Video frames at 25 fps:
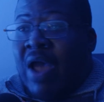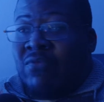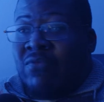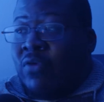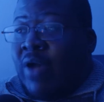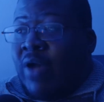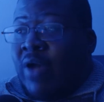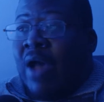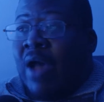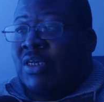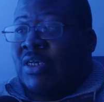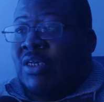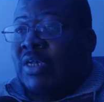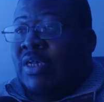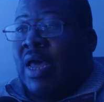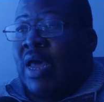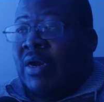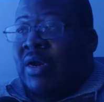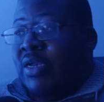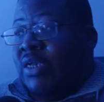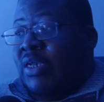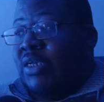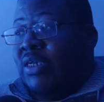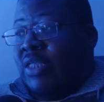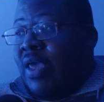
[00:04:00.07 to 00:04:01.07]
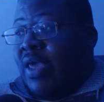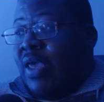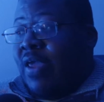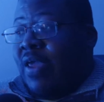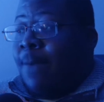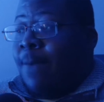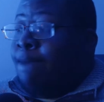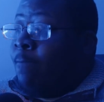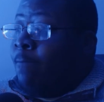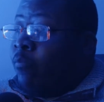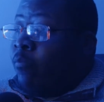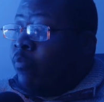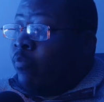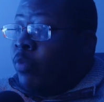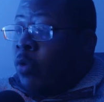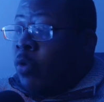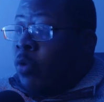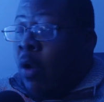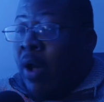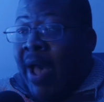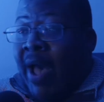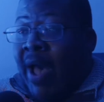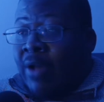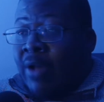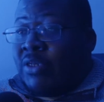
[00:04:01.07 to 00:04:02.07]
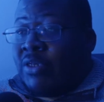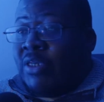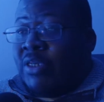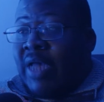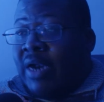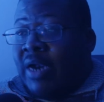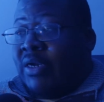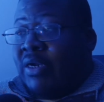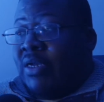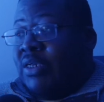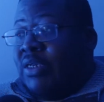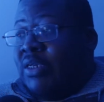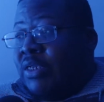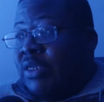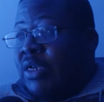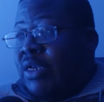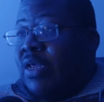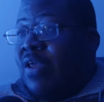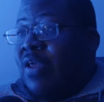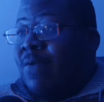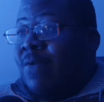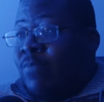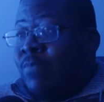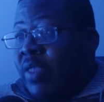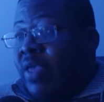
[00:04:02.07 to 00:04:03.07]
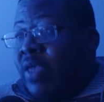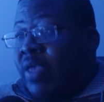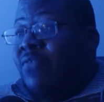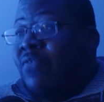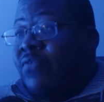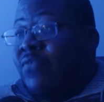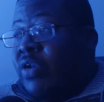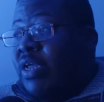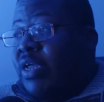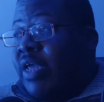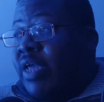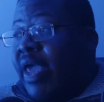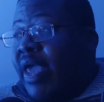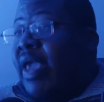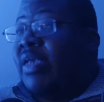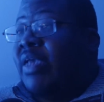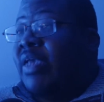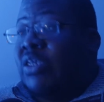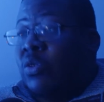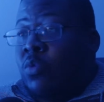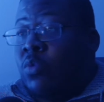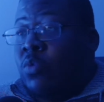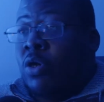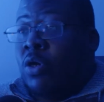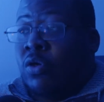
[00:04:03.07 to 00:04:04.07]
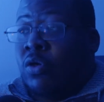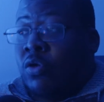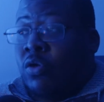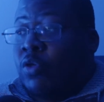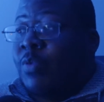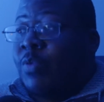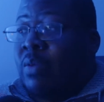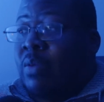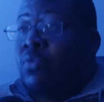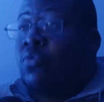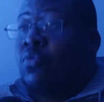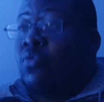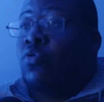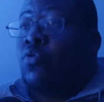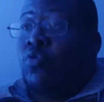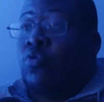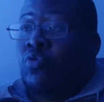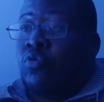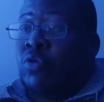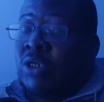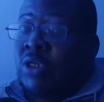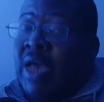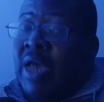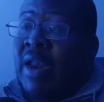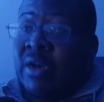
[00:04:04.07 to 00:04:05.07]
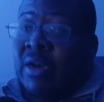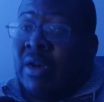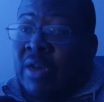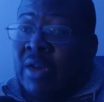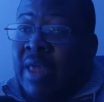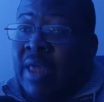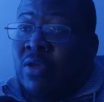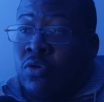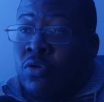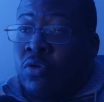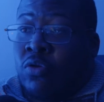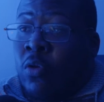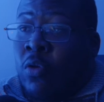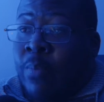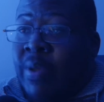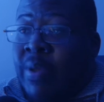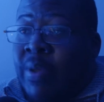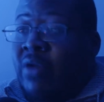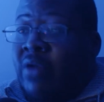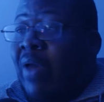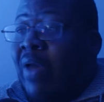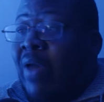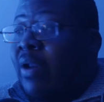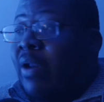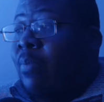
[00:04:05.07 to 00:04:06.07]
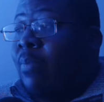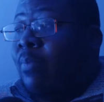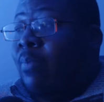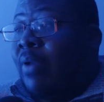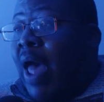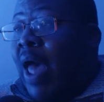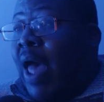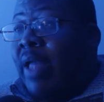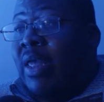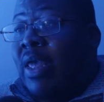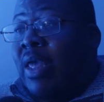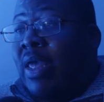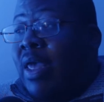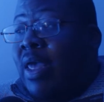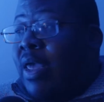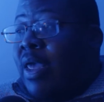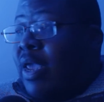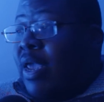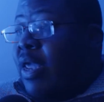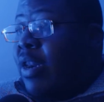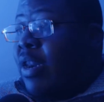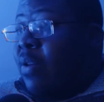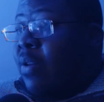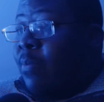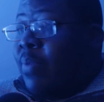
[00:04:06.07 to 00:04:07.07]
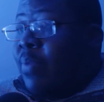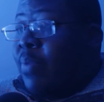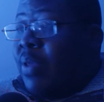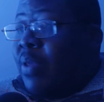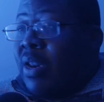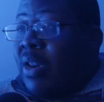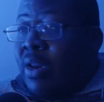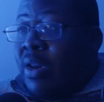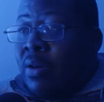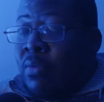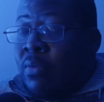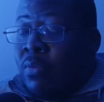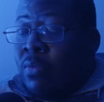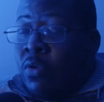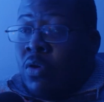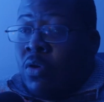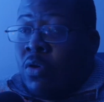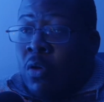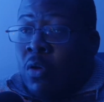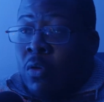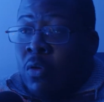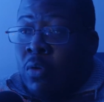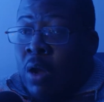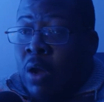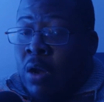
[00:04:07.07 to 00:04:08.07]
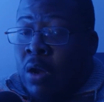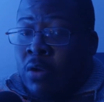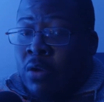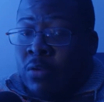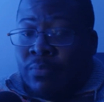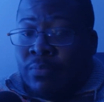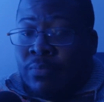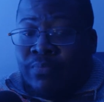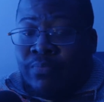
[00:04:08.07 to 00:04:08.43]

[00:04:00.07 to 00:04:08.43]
outside of their state or outside of their city, and Philly Haze is one of those people who's kind of like, you know, been around the block. He done been in, you know, um,